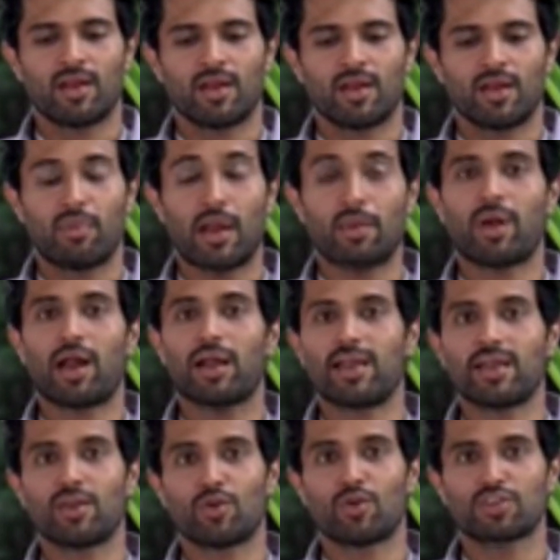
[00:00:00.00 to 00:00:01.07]
My
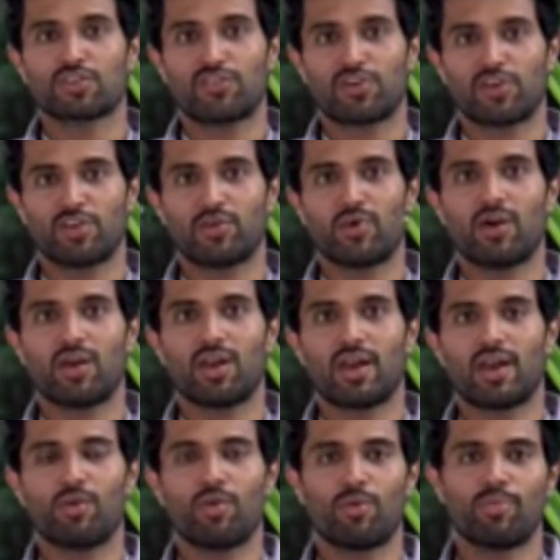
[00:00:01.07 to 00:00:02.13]
parting notes for you all, I
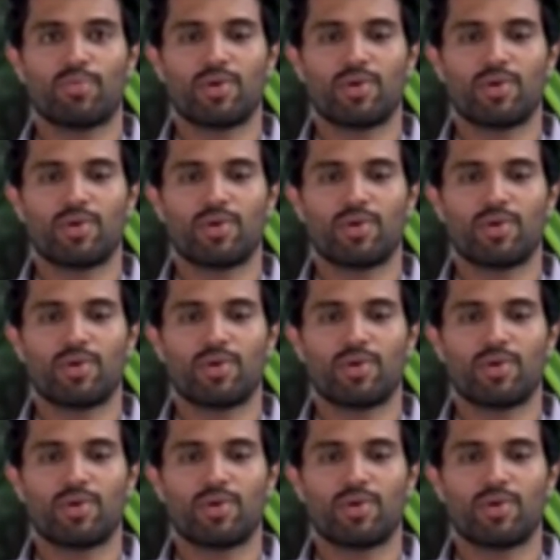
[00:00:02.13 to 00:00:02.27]
hope